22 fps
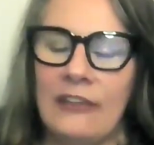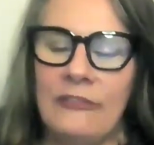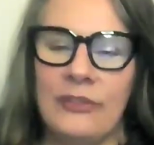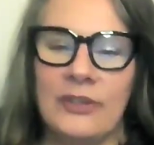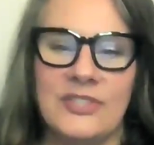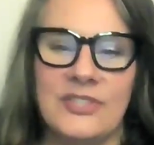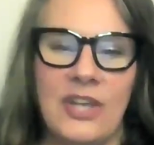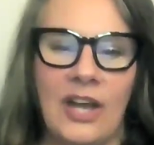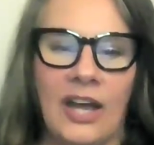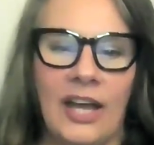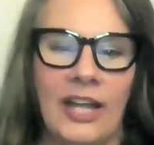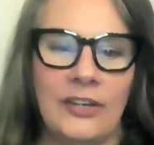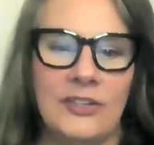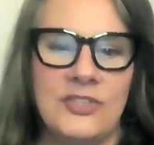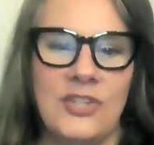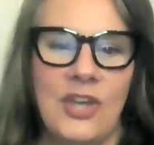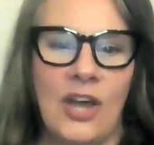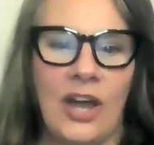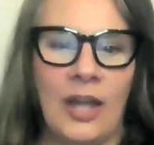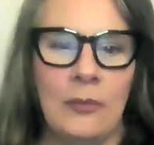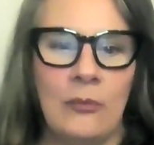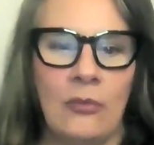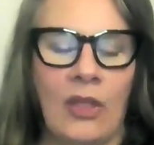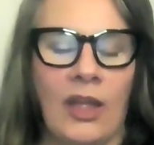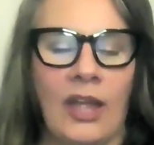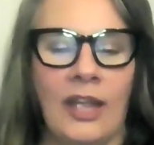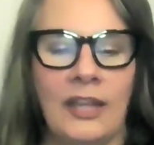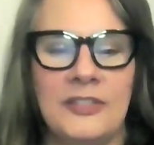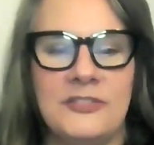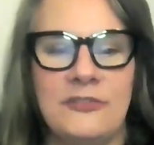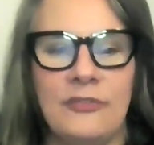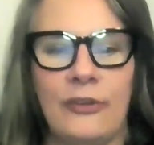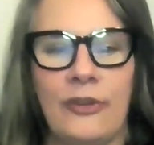if there's higher
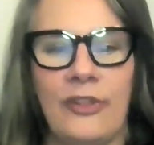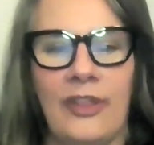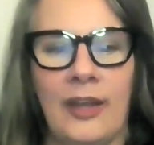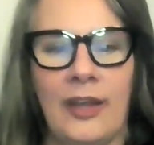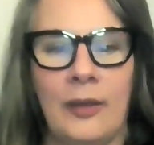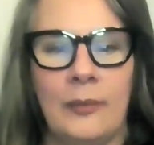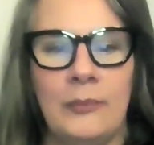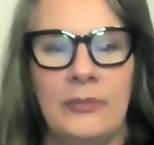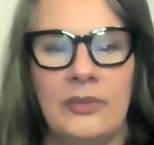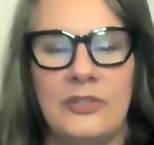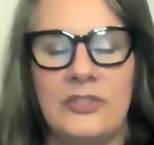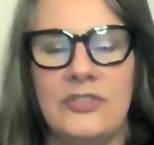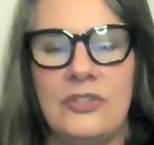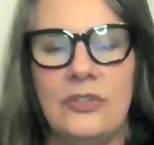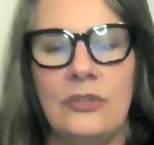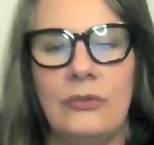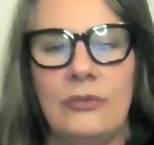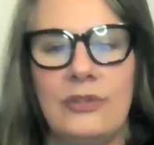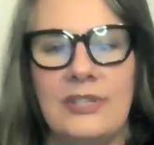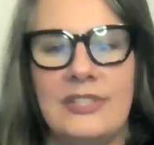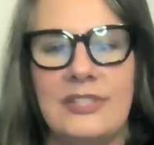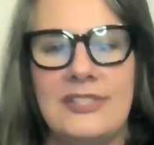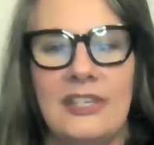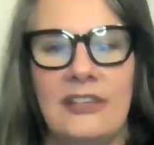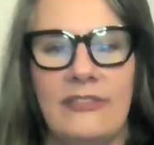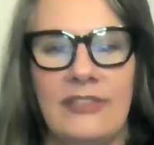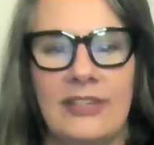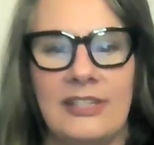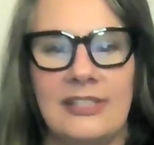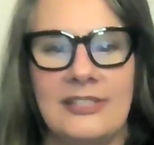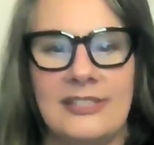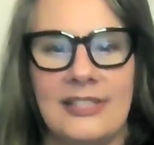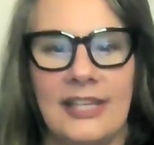timelines for them to receive
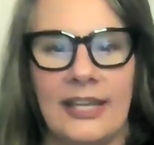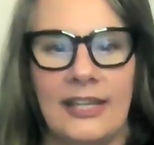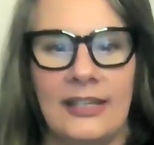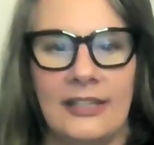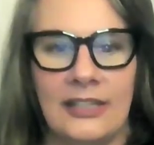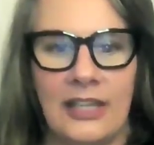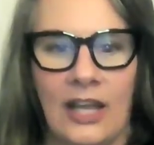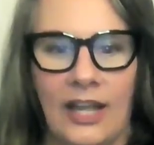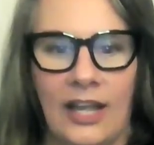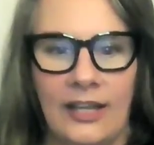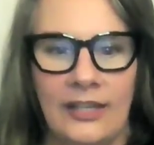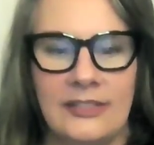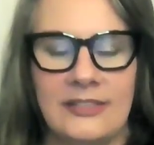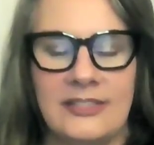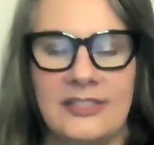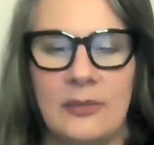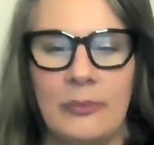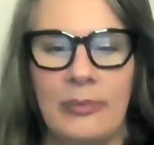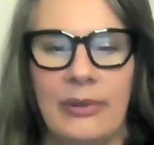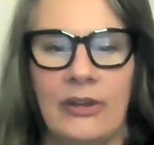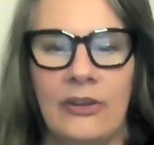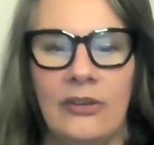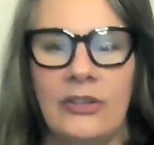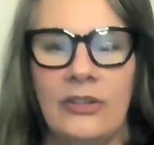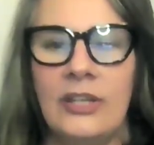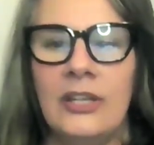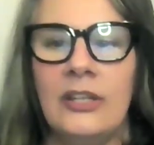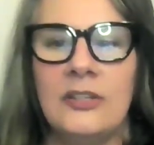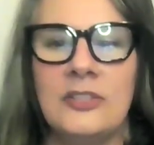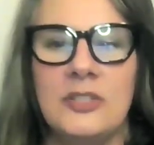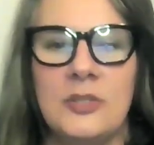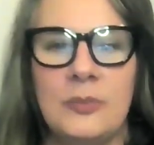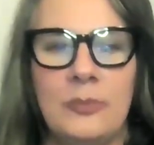insight and guidance about,
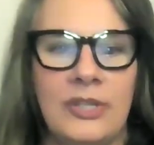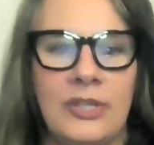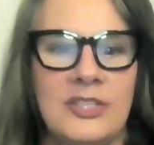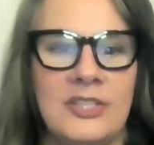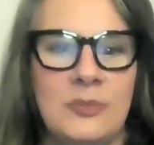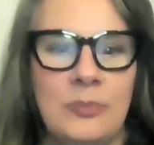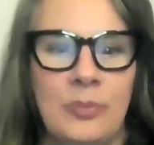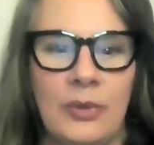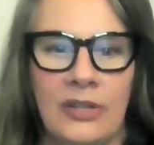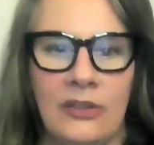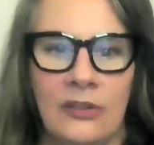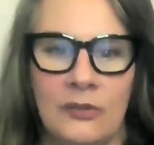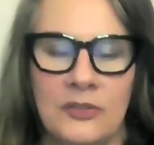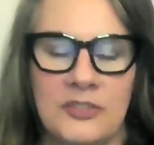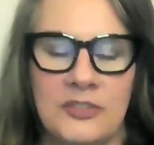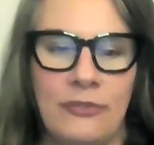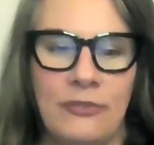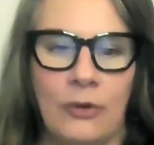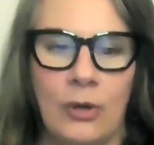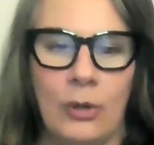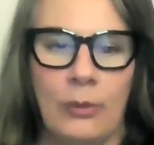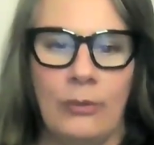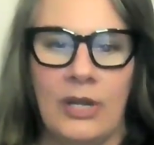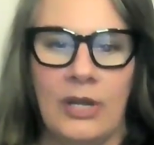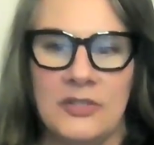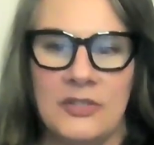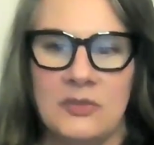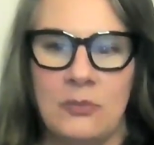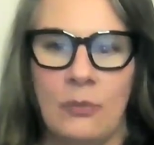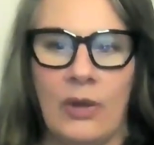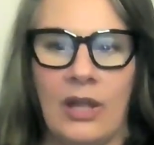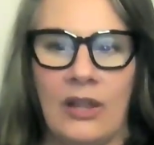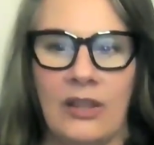to please bring those forward
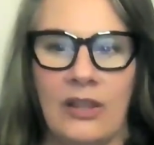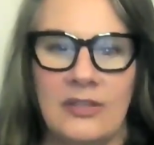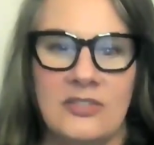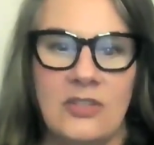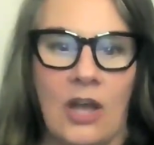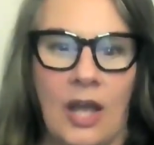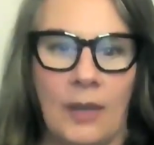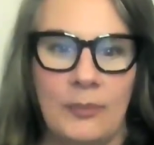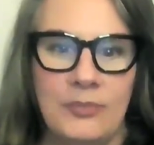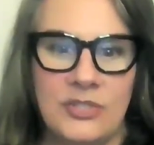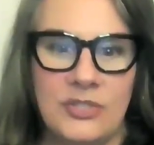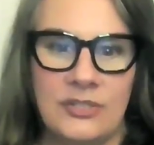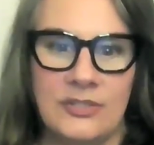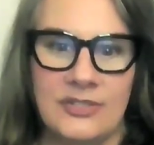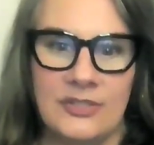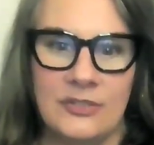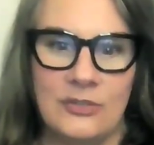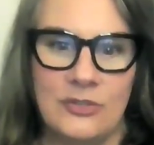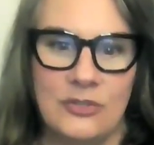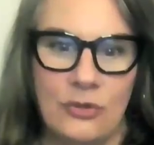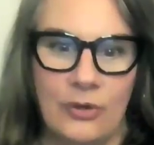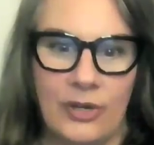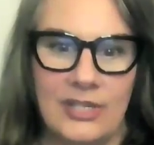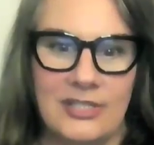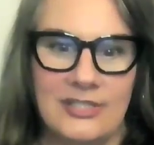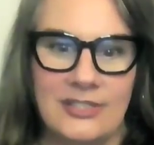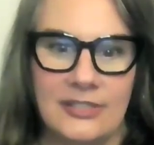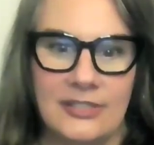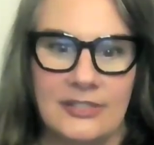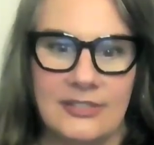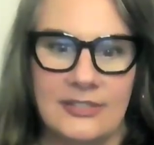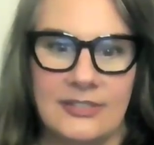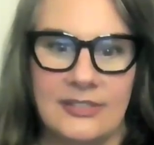as well as options and
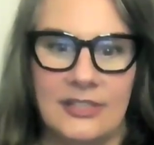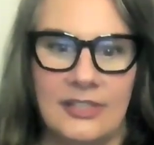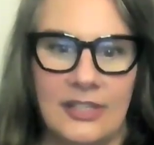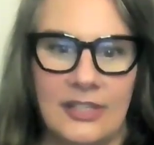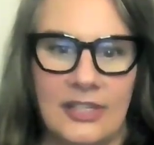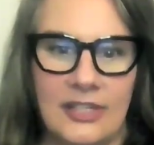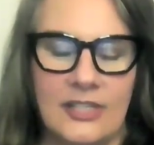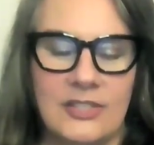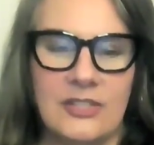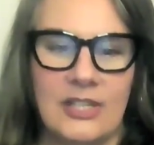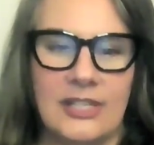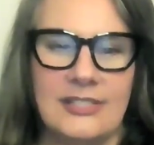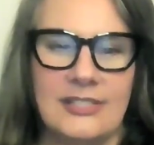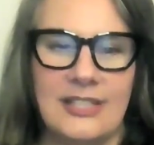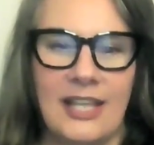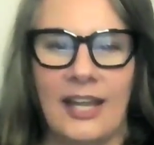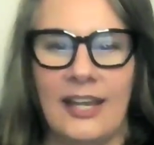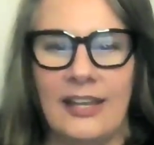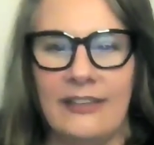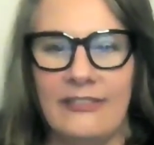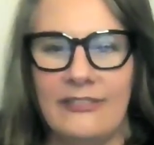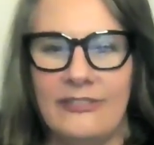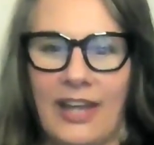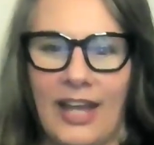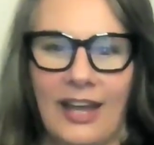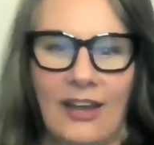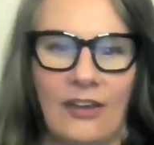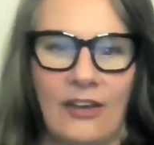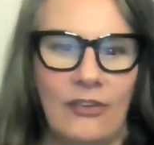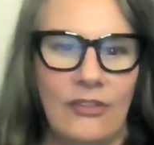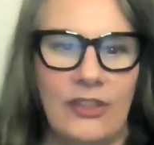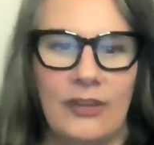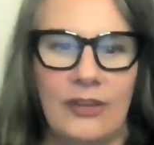choices. So that's kind of
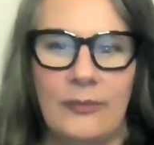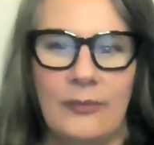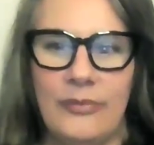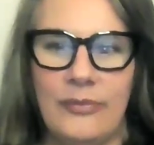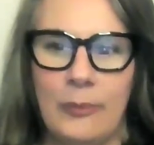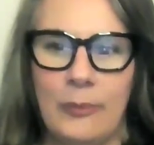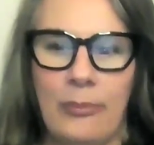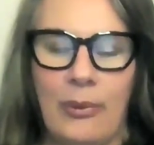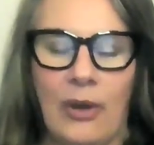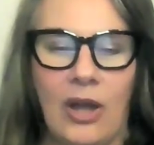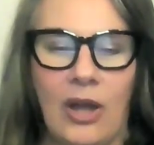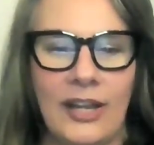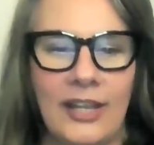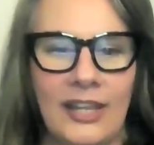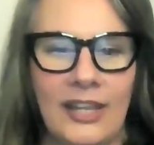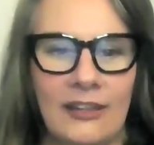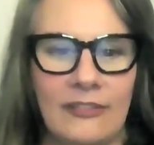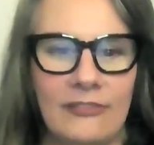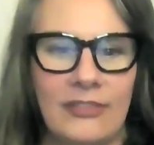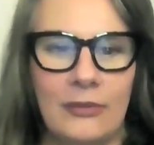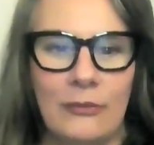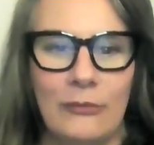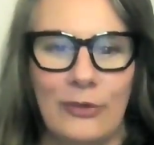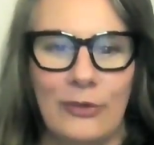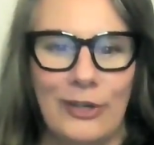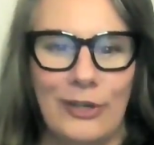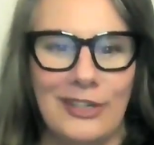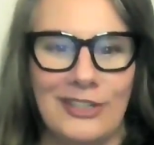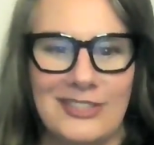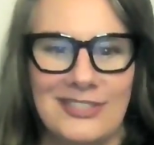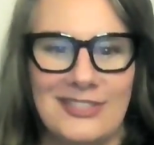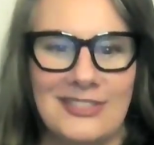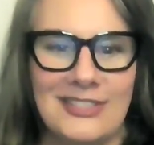how the body of it
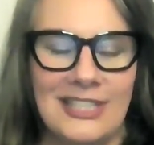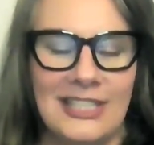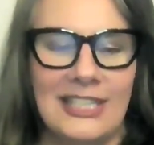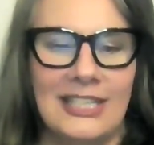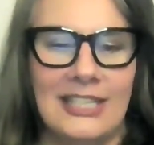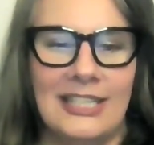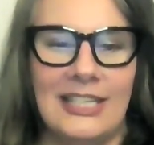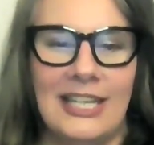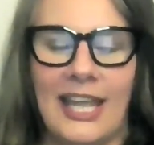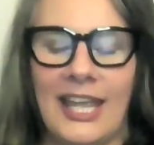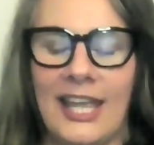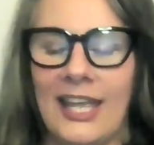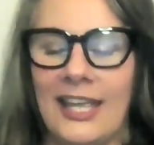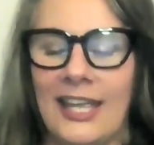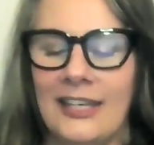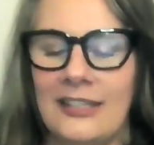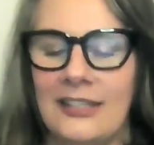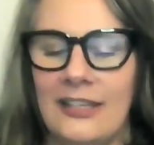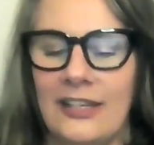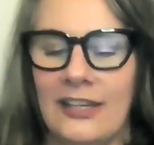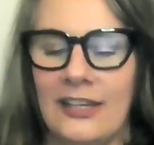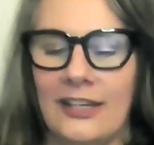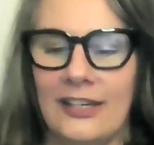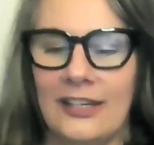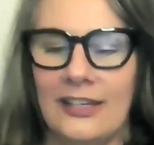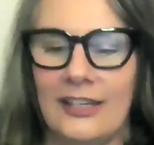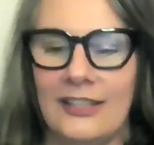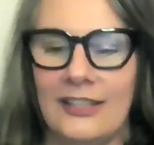works. And